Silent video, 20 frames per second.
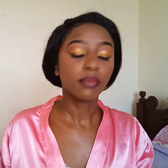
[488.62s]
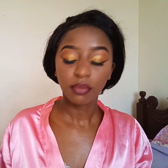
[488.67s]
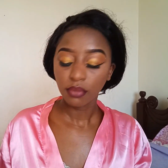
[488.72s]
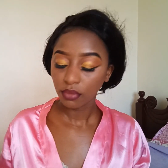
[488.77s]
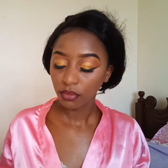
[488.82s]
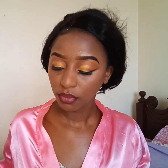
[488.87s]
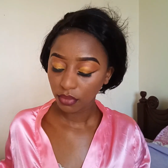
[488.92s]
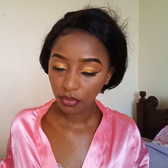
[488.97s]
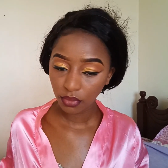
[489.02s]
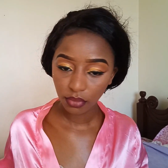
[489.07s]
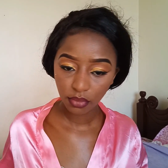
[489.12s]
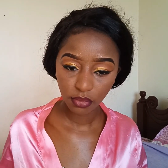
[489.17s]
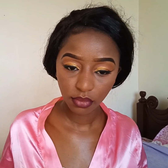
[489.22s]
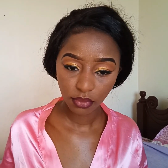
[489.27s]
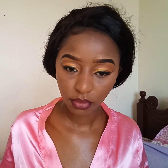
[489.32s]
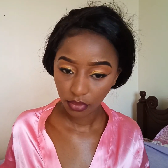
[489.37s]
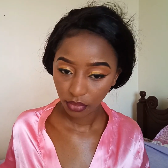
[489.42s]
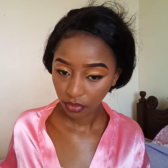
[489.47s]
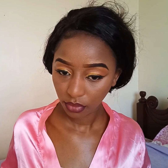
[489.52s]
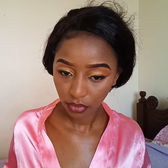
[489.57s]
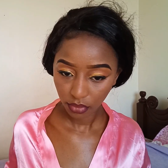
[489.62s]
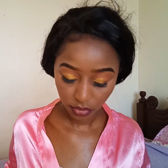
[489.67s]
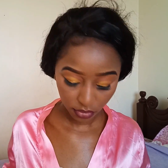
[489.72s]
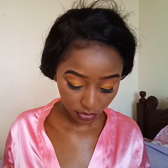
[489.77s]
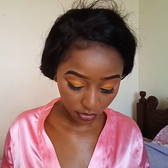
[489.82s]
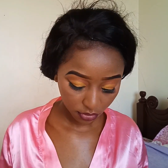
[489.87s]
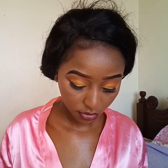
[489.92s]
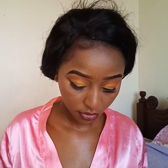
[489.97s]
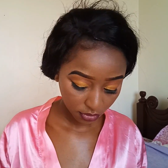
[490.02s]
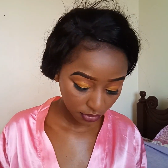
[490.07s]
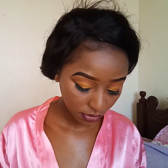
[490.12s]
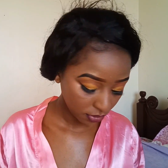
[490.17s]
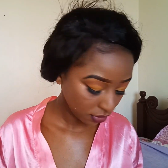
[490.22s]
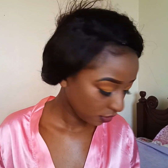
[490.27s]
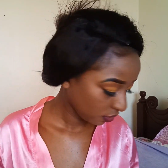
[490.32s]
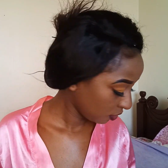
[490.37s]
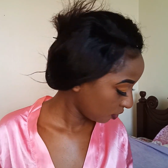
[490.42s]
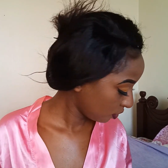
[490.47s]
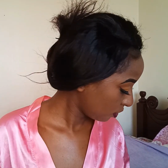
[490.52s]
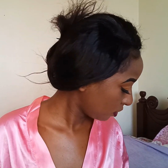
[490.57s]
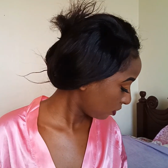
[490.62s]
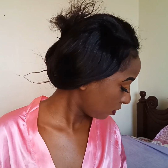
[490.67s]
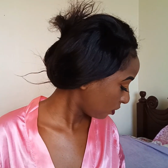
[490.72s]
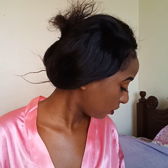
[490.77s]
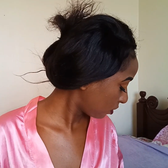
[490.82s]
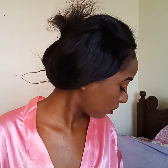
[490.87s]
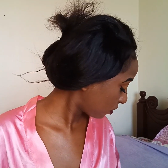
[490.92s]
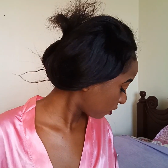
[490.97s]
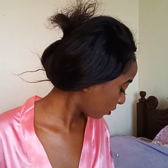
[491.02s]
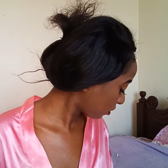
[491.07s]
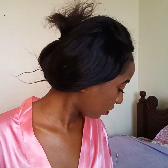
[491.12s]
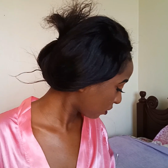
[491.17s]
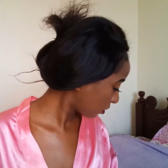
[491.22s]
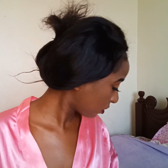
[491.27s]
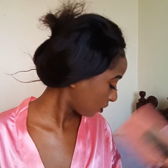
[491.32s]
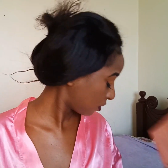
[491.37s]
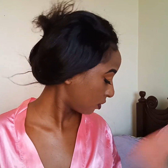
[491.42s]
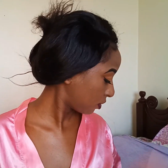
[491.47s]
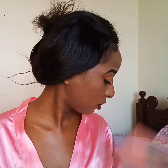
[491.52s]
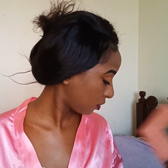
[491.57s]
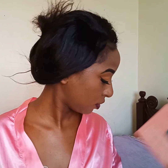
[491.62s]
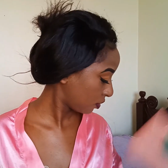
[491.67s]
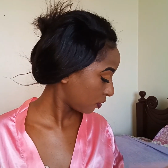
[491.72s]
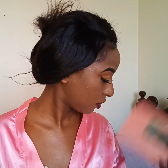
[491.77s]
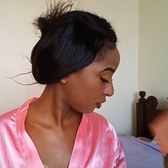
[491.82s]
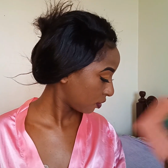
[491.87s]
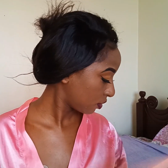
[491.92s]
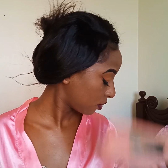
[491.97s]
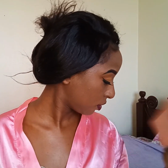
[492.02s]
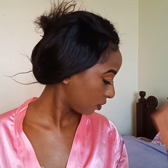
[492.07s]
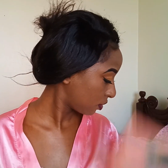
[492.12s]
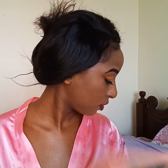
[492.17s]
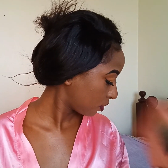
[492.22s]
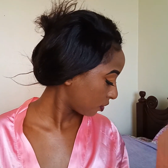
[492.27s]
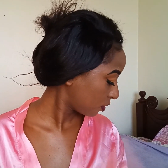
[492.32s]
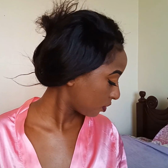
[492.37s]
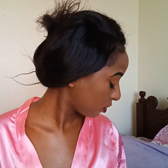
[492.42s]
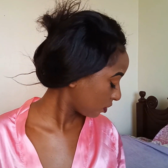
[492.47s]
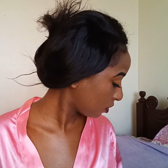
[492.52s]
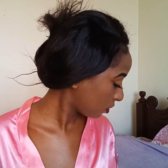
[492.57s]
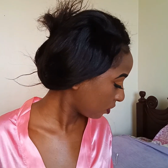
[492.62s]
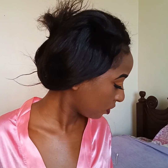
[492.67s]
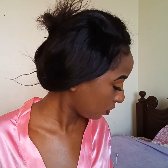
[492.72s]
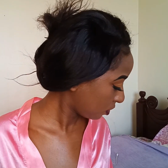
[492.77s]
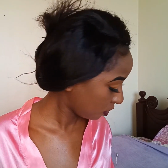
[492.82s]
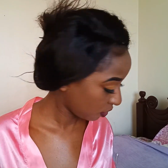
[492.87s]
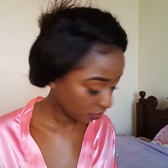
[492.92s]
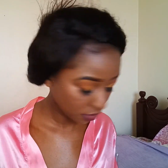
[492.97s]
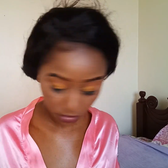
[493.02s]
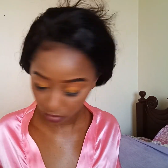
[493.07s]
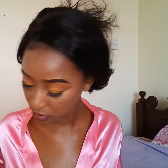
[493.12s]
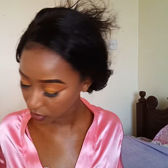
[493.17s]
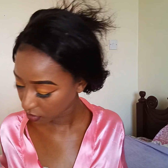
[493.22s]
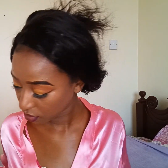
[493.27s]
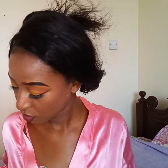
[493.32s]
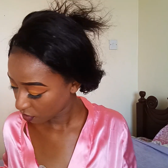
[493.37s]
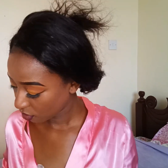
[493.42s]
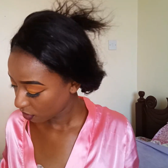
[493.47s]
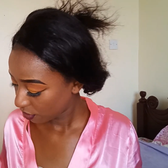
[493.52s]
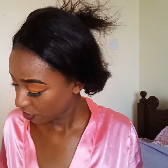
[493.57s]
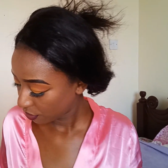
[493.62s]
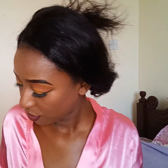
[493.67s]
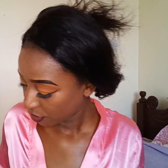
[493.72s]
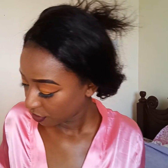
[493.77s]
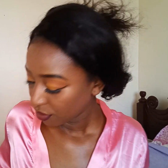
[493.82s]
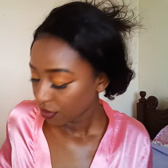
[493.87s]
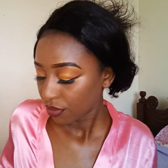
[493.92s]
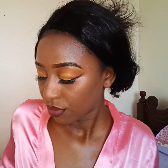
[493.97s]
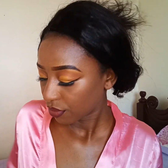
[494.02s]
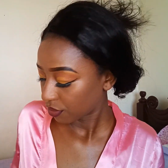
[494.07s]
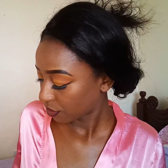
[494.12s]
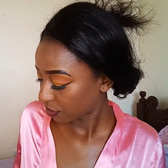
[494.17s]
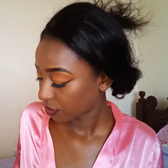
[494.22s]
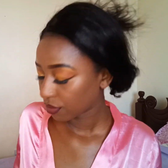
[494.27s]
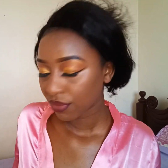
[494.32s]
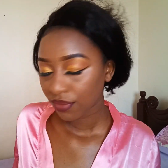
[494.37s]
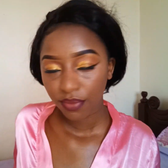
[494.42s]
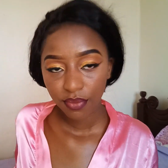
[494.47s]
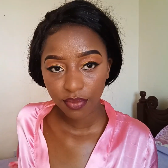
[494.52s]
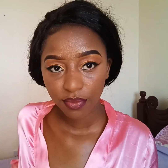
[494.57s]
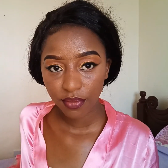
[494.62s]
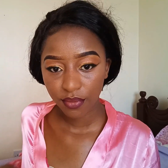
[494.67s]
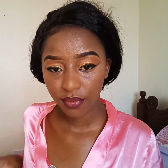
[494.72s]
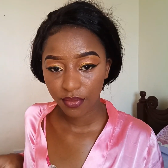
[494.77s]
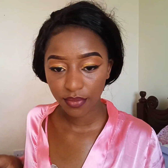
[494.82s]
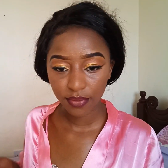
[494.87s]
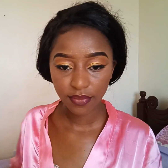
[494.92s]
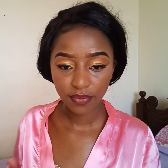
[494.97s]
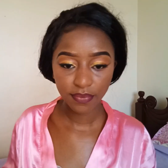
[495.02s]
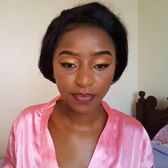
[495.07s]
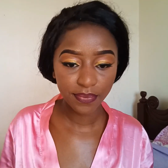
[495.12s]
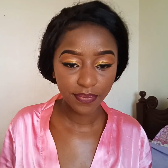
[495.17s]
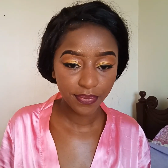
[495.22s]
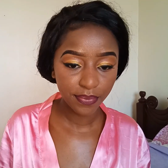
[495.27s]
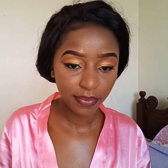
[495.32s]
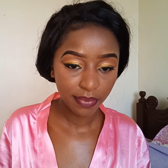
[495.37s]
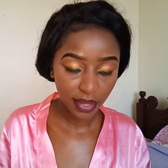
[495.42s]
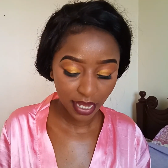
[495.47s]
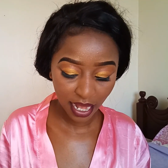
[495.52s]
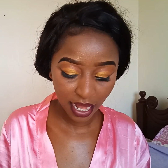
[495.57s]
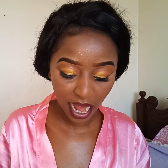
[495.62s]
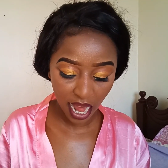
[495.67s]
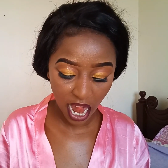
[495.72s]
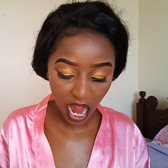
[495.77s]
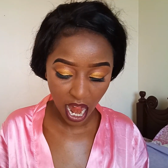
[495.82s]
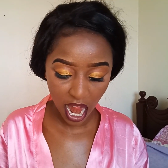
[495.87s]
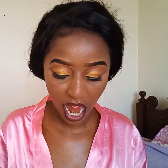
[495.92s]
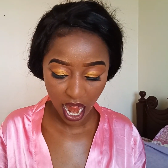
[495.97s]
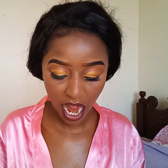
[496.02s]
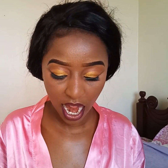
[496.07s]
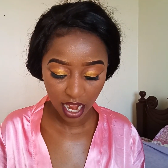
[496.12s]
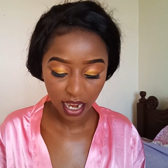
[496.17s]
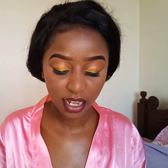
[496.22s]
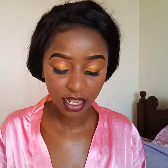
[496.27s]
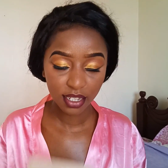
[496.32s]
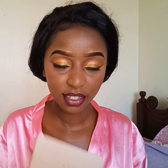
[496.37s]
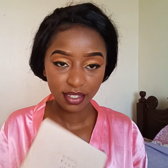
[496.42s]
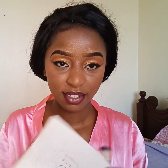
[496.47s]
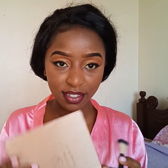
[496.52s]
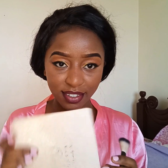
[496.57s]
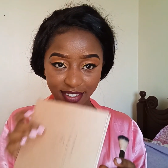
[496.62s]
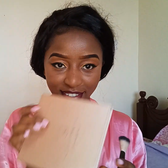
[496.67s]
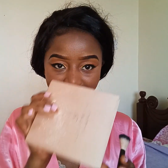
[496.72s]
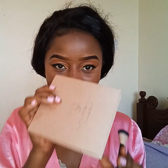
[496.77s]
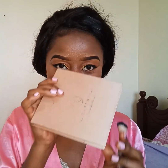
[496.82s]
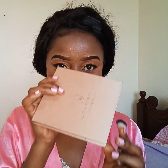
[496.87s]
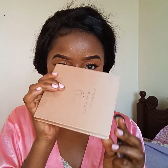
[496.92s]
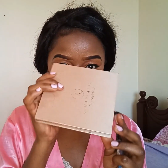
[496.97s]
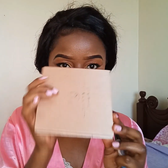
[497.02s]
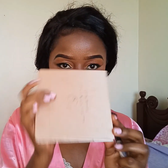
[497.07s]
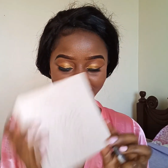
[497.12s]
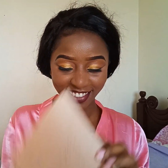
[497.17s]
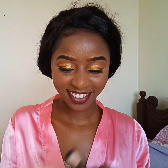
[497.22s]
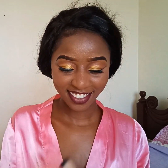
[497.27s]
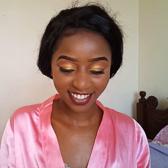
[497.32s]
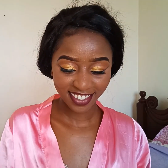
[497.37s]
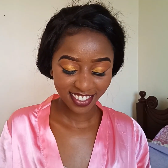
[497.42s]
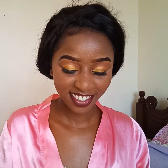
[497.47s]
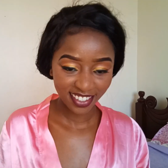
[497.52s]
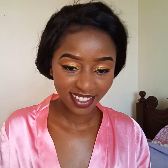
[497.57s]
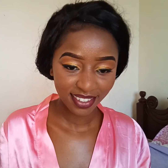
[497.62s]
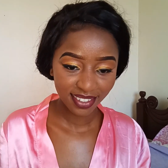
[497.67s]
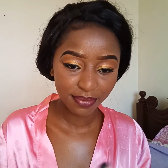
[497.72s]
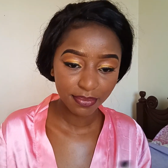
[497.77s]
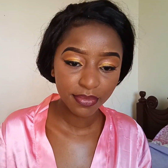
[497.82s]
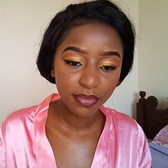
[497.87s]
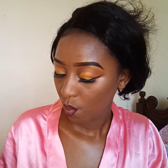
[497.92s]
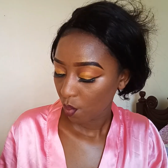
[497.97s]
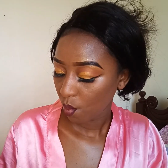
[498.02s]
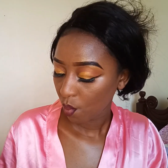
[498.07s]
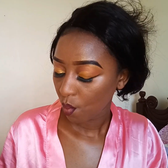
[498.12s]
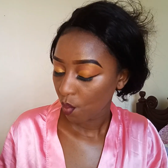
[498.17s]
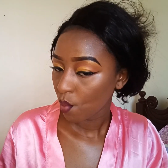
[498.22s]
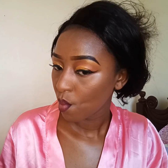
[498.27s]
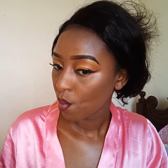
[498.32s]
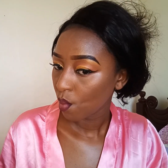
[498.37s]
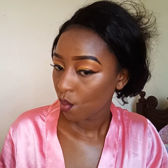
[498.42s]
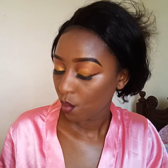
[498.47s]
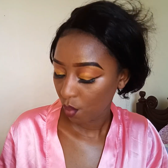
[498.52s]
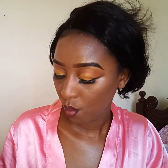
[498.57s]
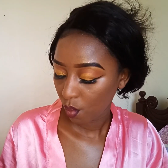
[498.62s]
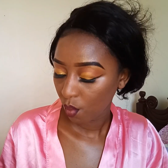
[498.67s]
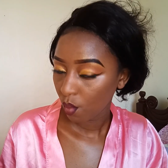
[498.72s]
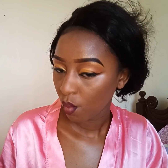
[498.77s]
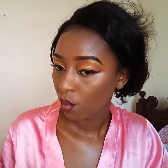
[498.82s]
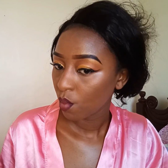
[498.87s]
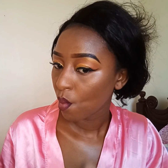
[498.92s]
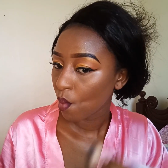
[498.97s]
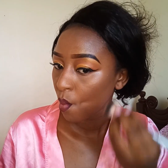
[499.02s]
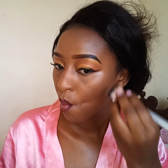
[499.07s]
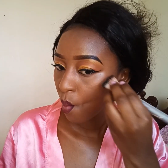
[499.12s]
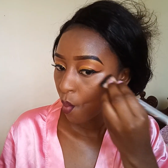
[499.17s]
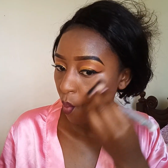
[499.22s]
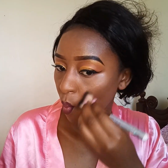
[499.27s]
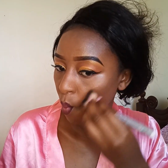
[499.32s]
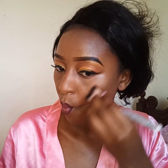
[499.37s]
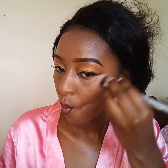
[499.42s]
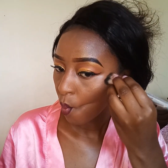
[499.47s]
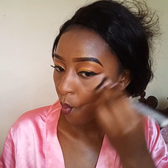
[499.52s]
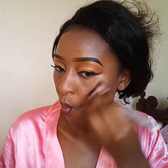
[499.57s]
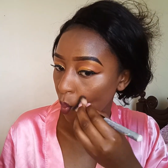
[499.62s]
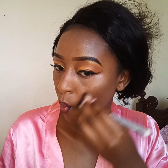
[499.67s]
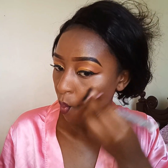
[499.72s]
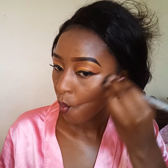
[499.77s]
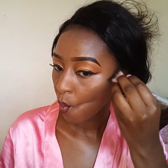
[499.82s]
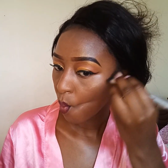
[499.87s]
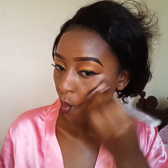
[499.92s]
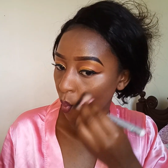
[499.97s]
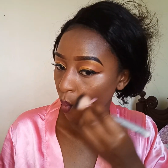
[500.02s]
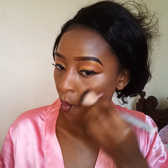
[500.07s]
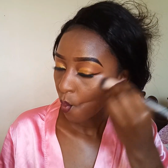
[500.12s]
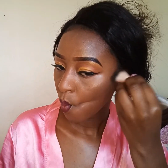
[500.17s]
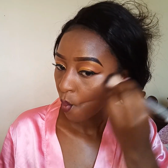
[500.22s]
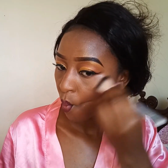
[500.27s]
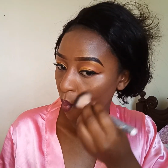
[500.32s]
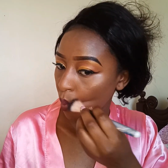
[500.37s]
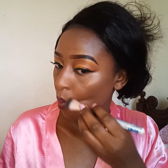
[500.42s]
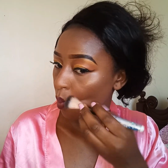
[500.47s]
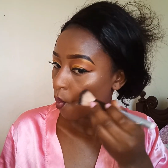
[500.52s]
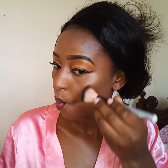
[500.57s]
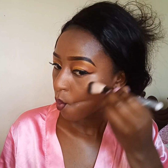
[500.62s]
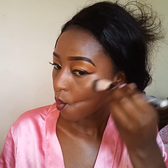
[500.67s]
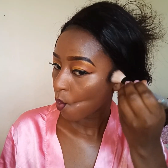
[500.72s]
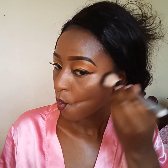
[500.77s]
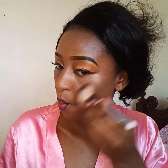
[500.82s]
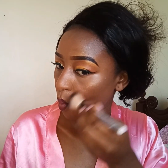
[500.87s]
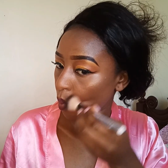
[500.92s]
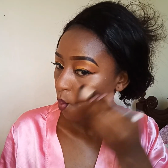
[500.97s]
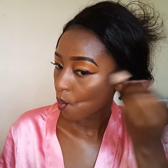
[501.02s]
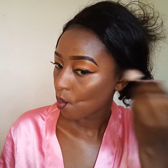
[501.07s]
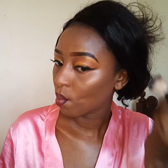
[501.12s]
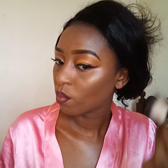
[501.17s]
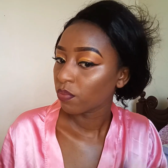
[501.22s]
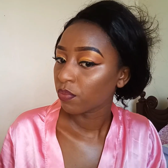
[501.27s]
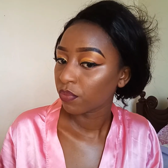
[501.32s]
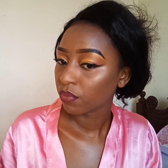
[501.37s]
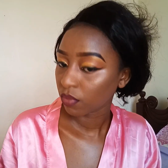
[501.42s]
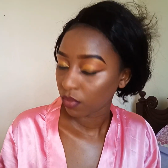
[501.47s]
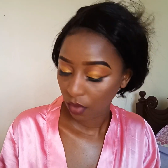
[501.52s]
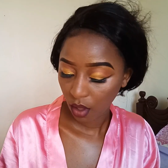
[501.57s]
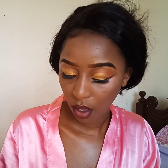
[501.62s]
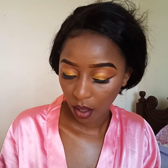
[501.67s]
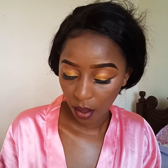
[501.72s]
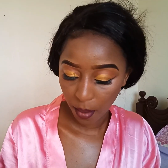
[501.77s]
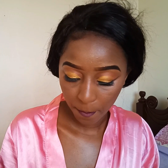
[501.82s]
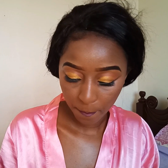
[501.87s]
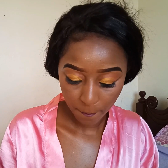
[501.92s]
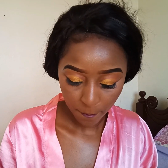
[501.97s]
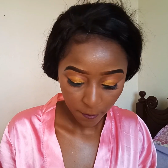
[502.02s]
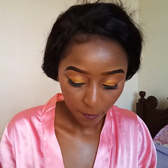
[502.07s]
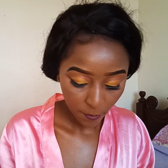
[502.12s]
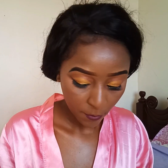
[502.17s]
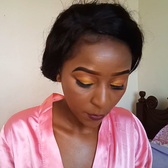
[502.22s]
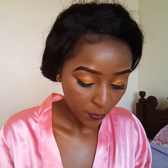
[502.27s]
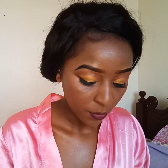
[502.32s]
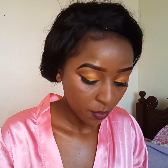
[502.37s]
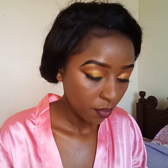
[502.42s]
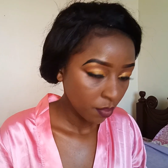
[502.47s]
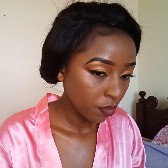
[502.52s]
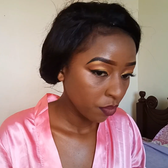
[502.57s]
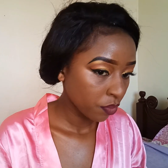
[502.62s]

I uh, used my NYX or NYX setting spray and it has a matte finish and I really love that about it because you remain like